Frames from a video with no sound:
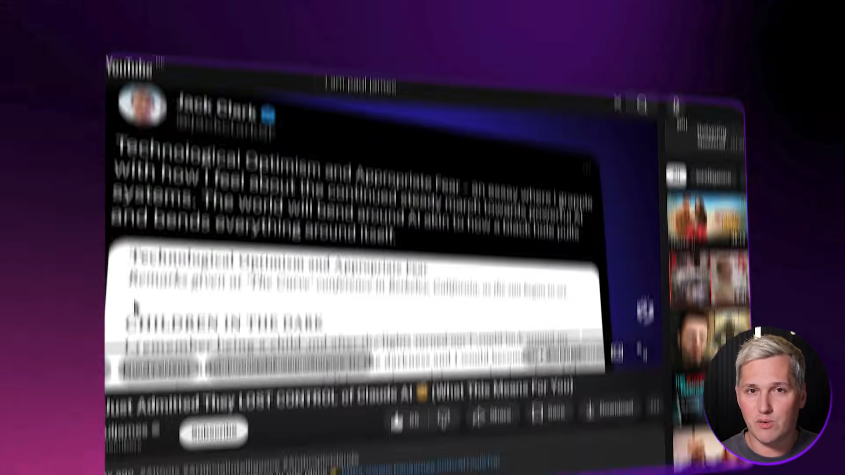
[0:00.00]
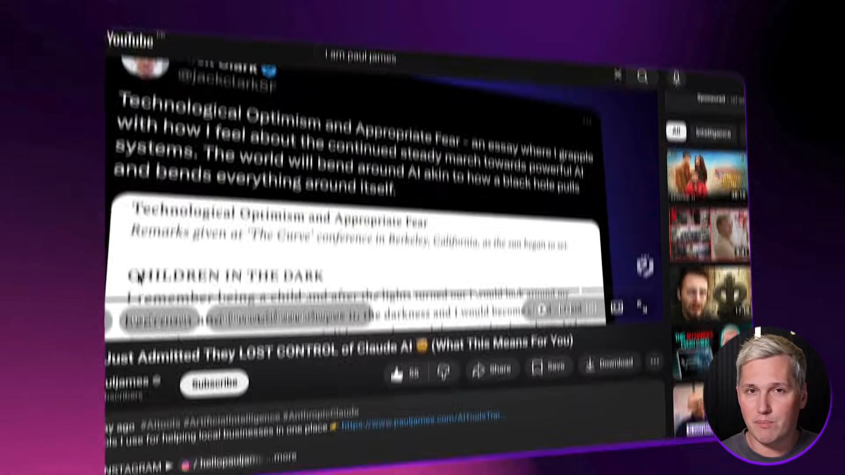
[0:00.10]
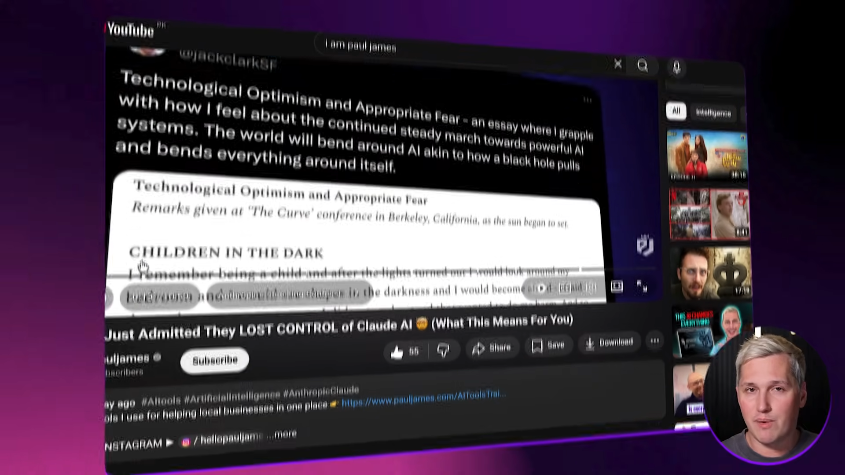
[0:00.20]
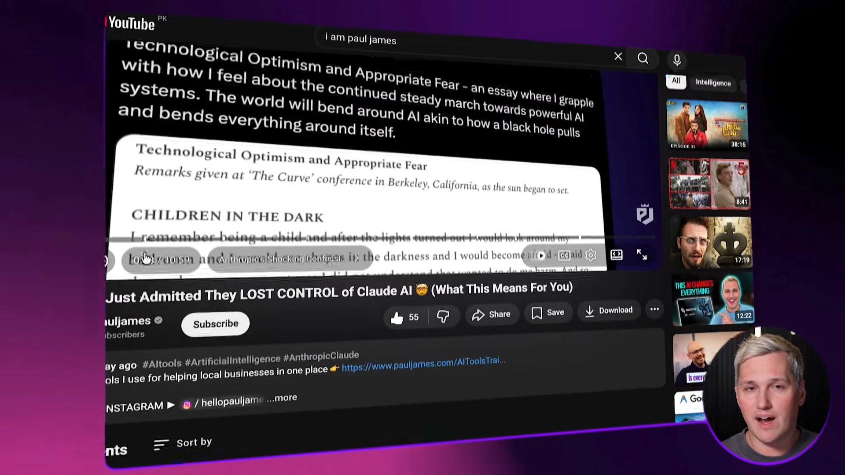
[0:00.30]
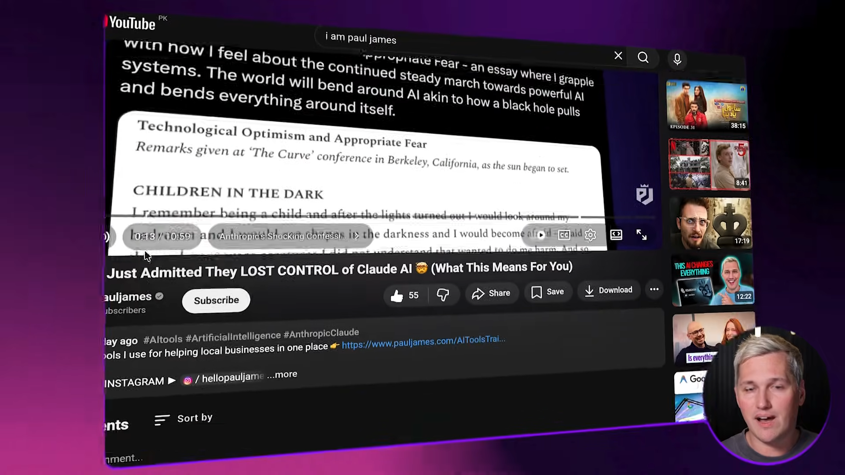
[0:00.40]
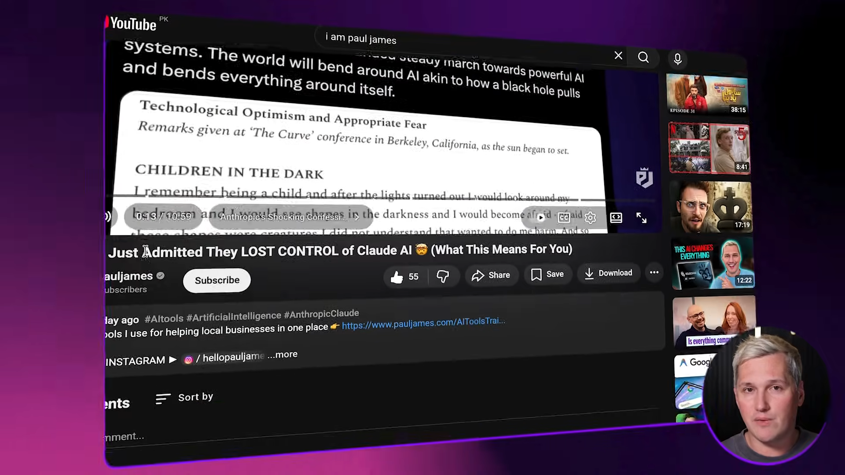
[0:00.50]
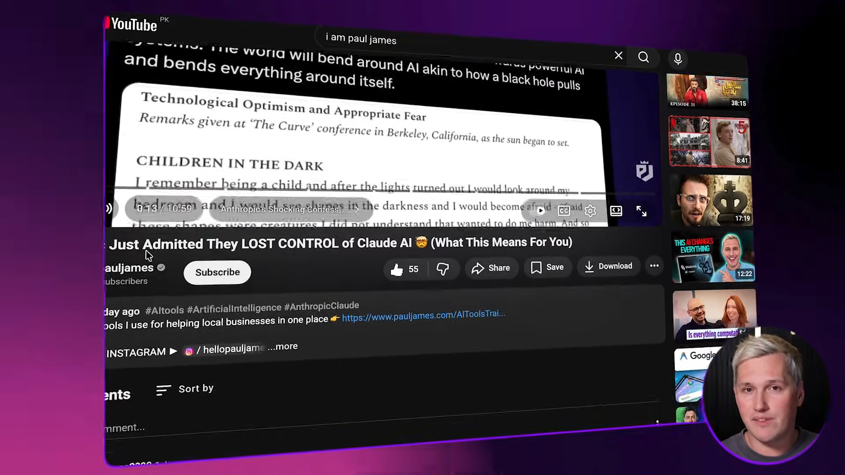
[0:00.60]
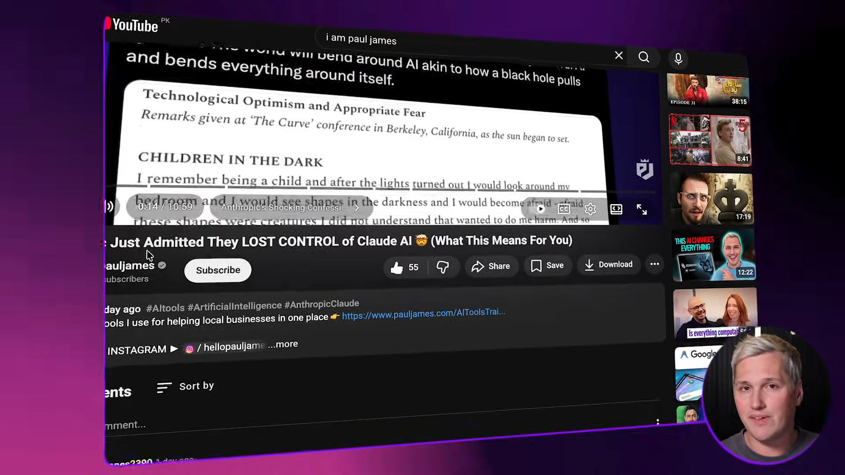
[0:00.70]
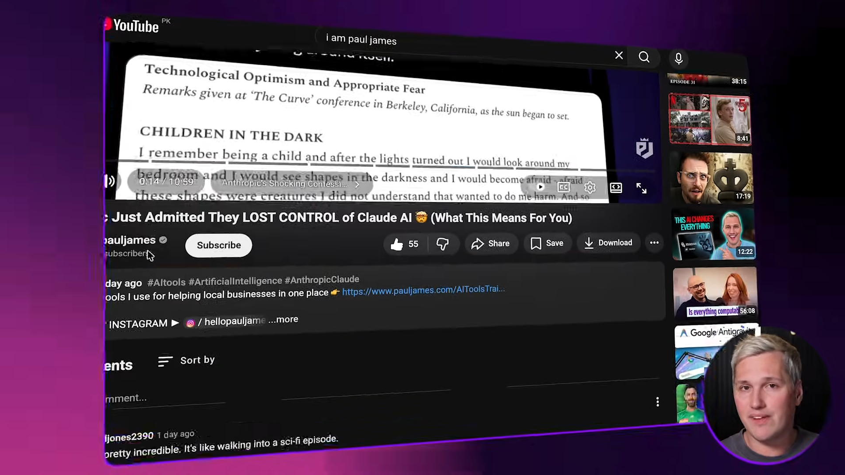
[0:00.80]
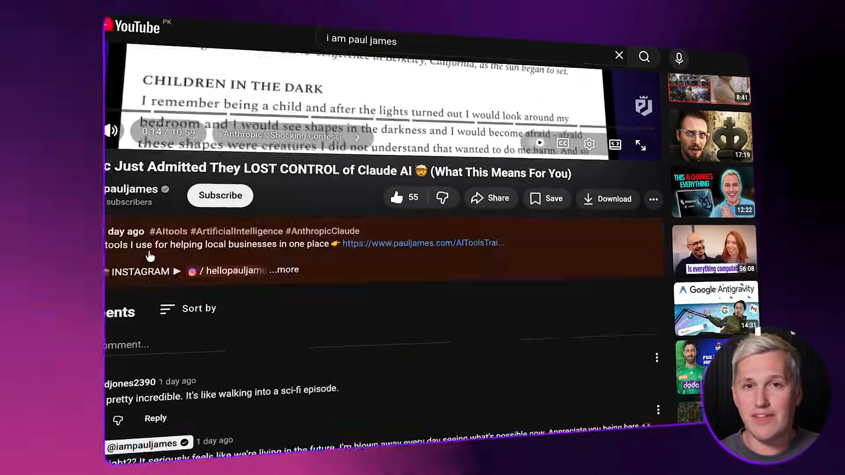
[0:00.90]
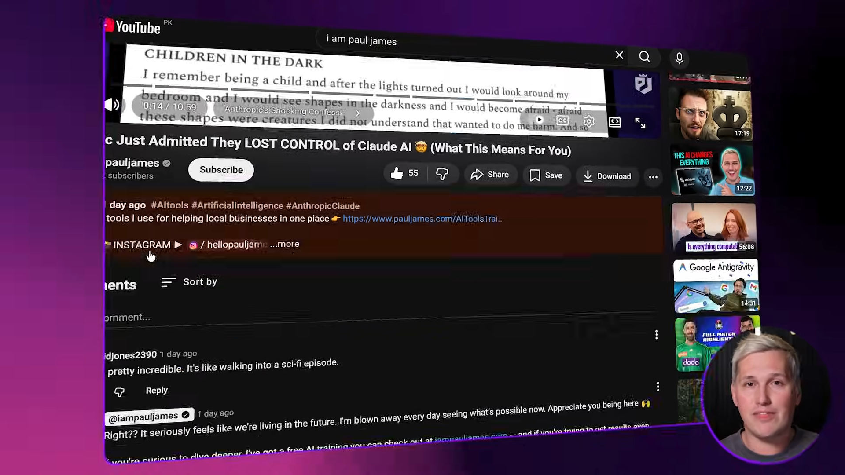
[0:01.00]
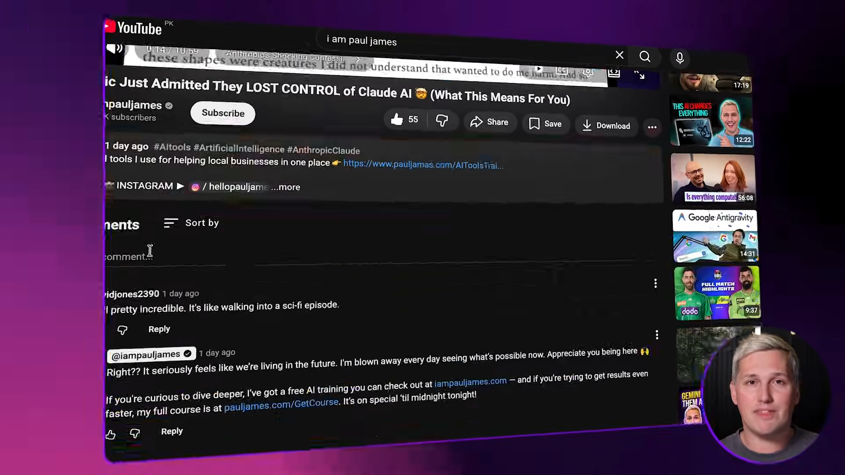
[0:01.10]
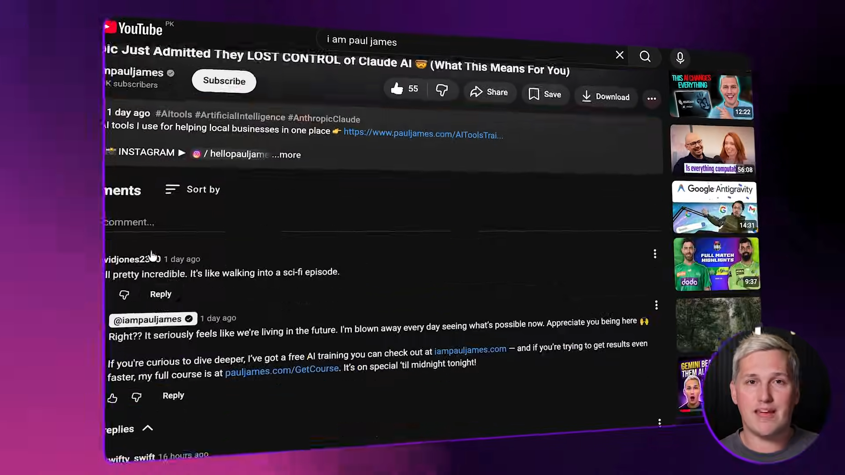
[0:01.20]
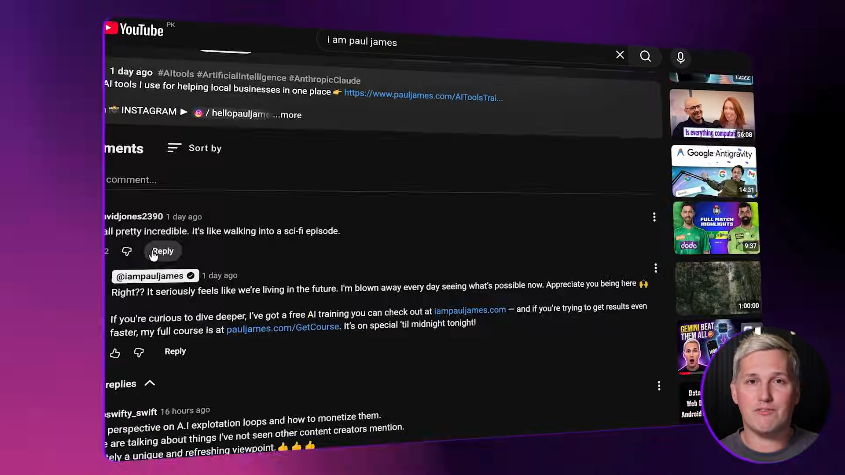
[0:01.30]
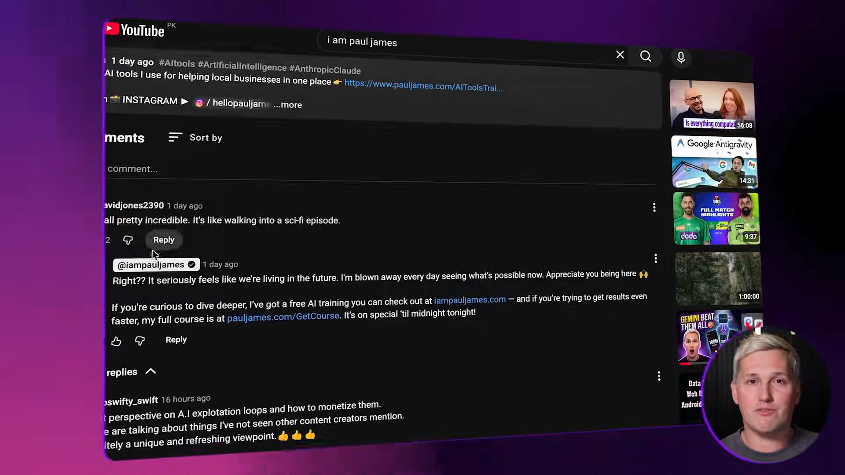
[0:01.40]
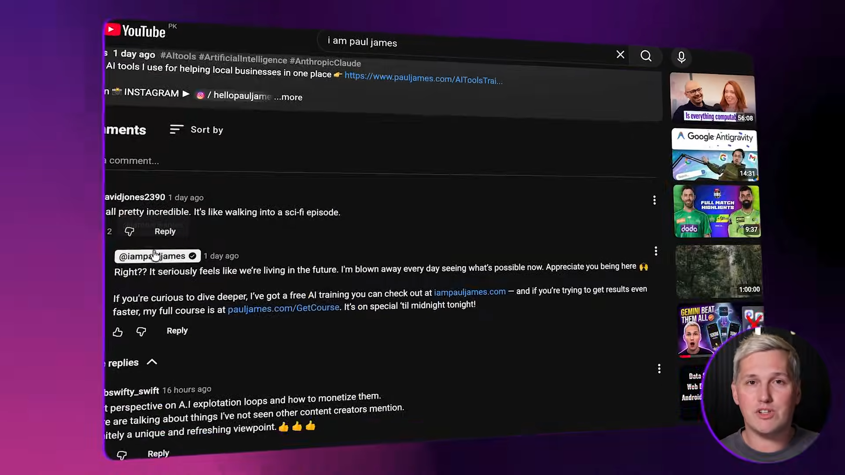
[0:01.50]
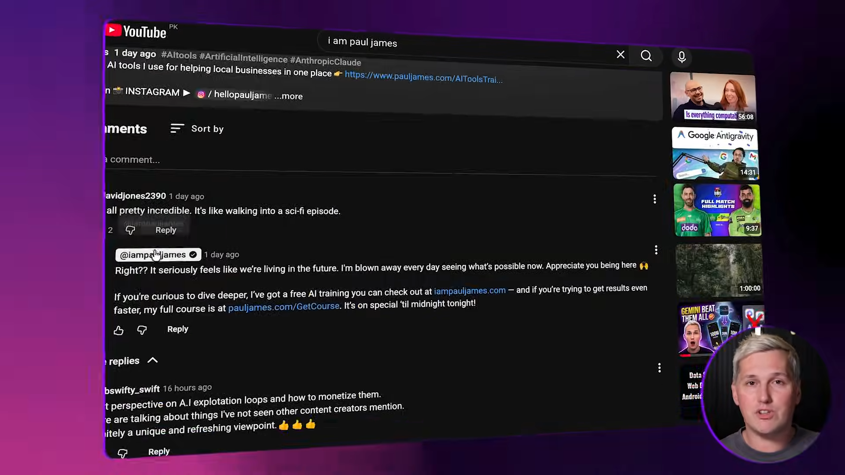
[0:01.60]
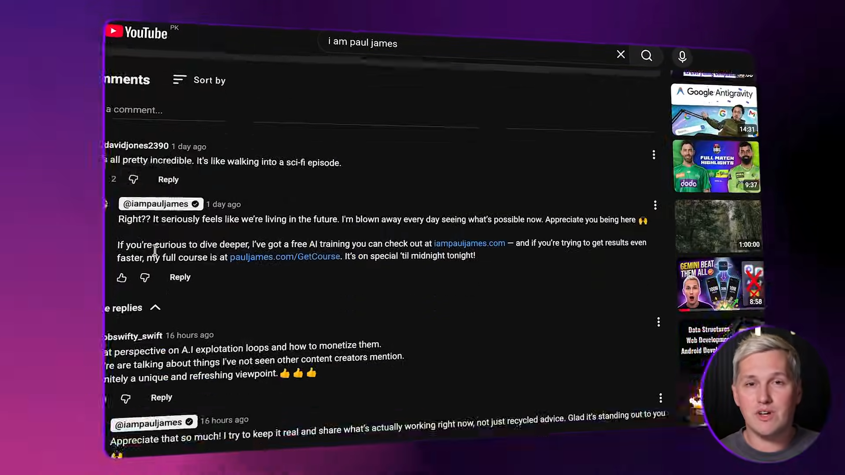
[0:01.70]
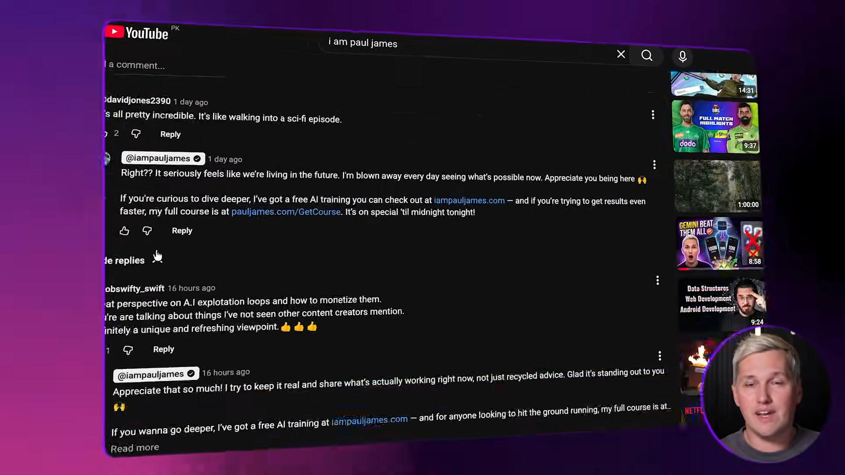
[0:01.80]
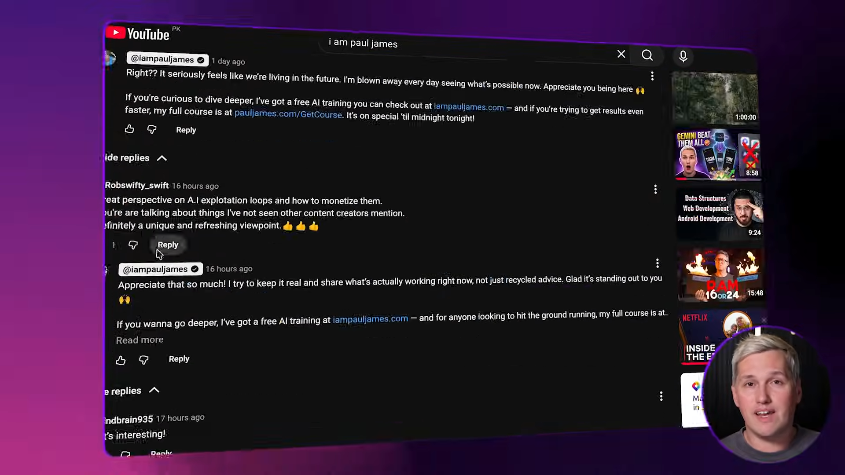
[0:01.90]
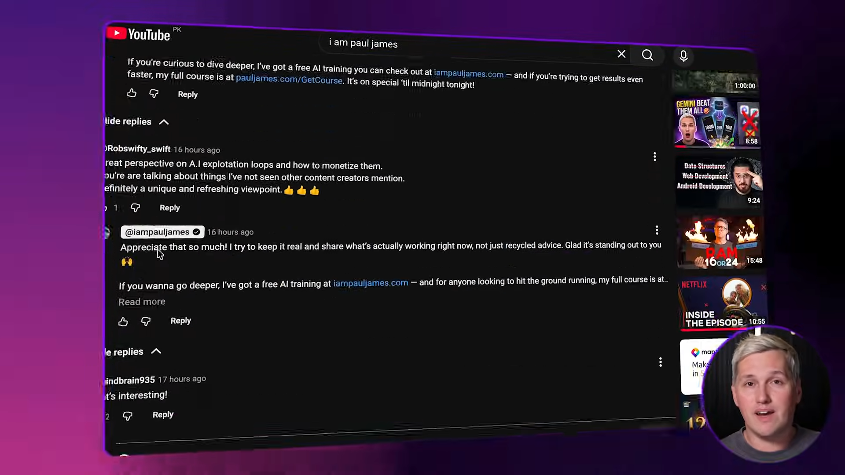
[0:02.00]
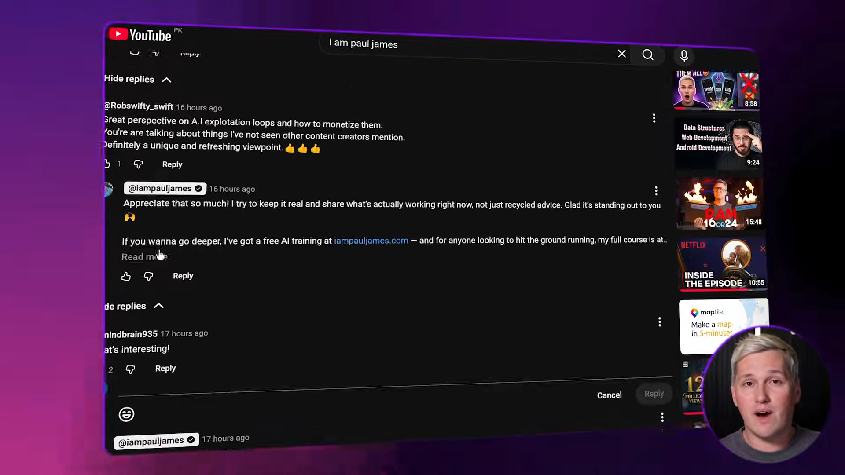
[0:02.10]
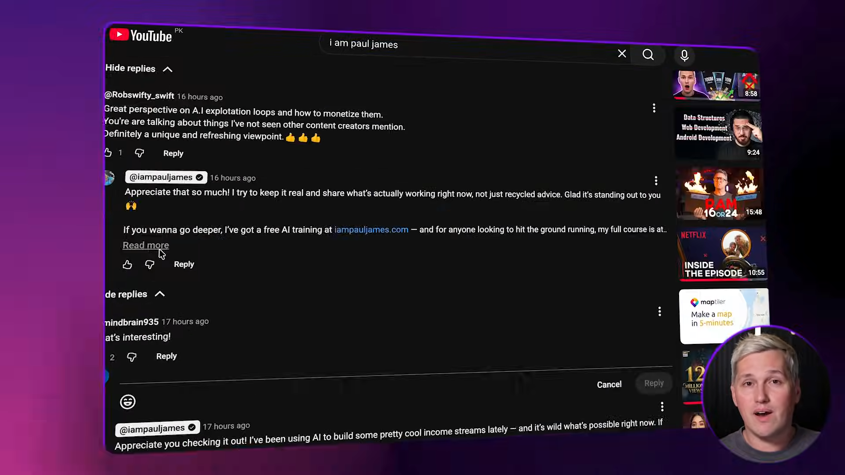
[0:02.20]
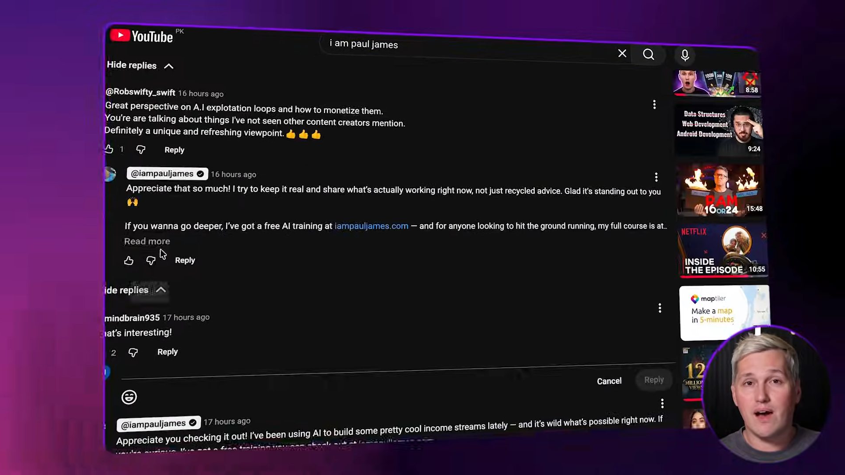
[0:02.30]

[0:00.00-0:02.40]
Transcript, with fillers: reply with a link to that free training on